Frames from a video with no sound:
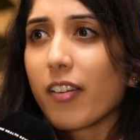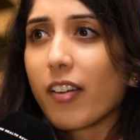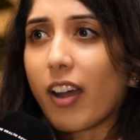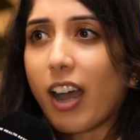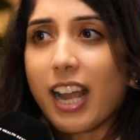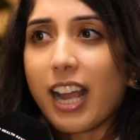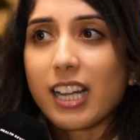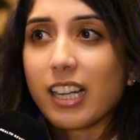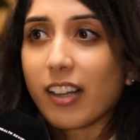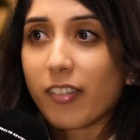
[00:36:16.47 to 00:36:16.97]

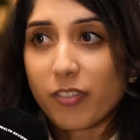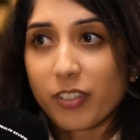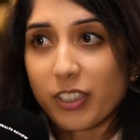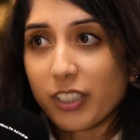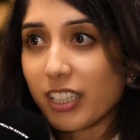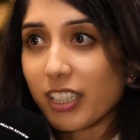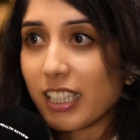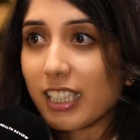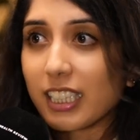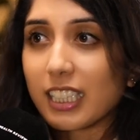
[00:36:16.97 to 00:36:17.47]
I love
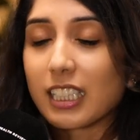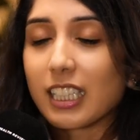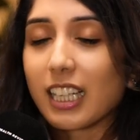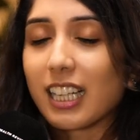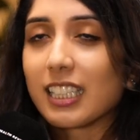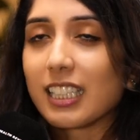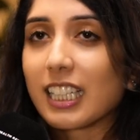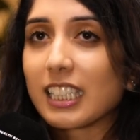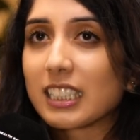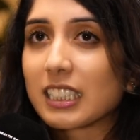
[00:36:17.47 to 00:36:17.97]
food and
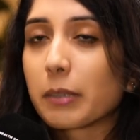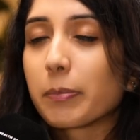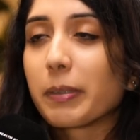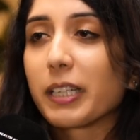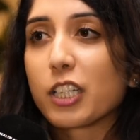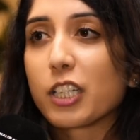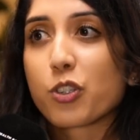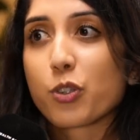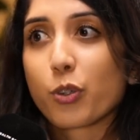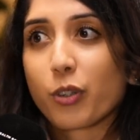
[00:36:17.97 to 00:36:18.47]
it needs to be
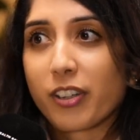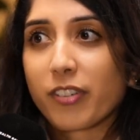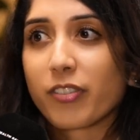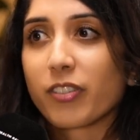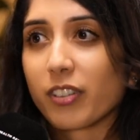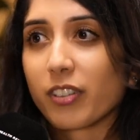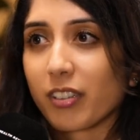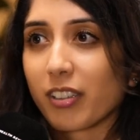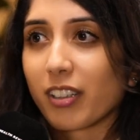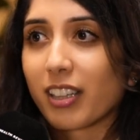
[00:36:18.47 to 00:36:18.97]
a
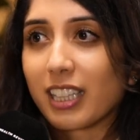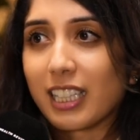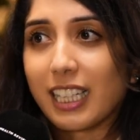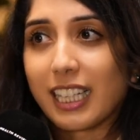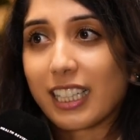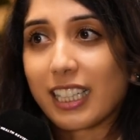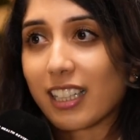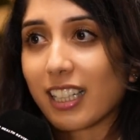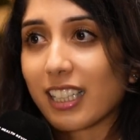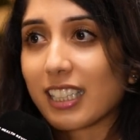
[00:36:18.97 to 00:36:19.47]
joyful
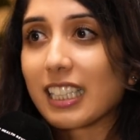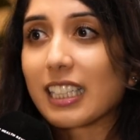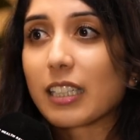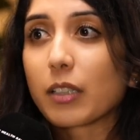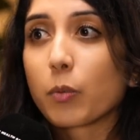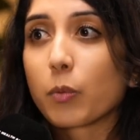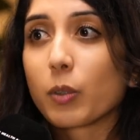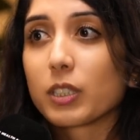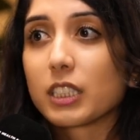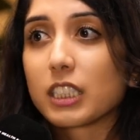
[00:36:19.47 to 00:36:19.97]
thing. And I think
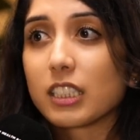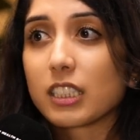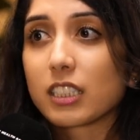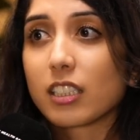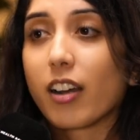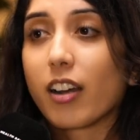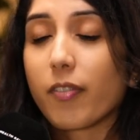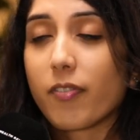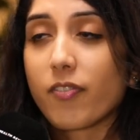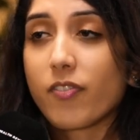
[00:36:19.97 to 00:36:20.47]
once you
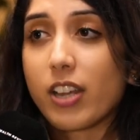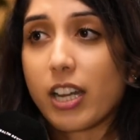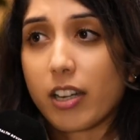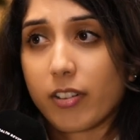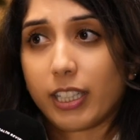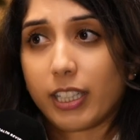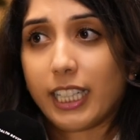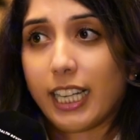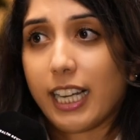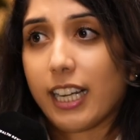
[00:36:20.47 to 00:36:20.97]
start
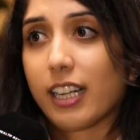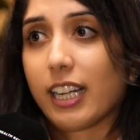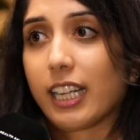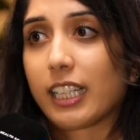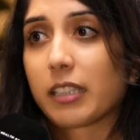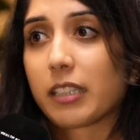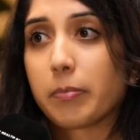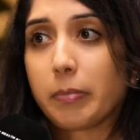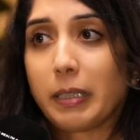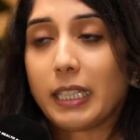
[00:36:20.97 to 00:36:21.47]
fearing it, it
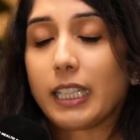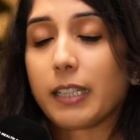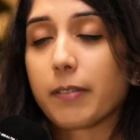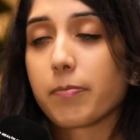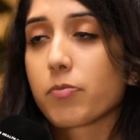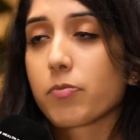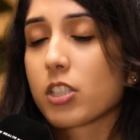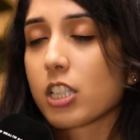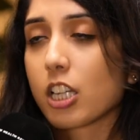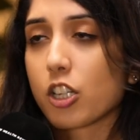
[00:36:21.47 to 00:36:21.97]
can be
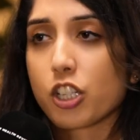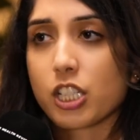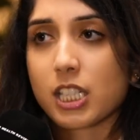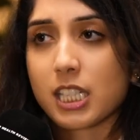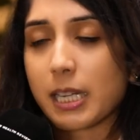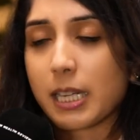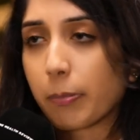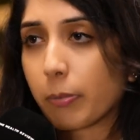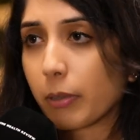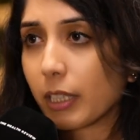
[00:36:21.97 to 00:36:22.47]
such a
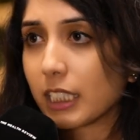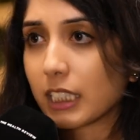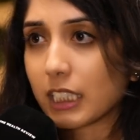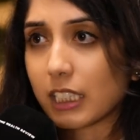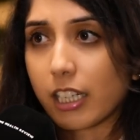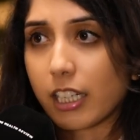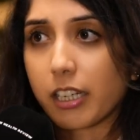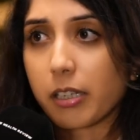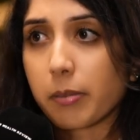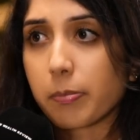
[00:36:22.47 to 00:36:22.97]
slippery
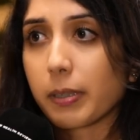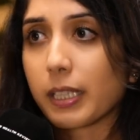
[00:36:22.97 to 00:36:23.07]
slope.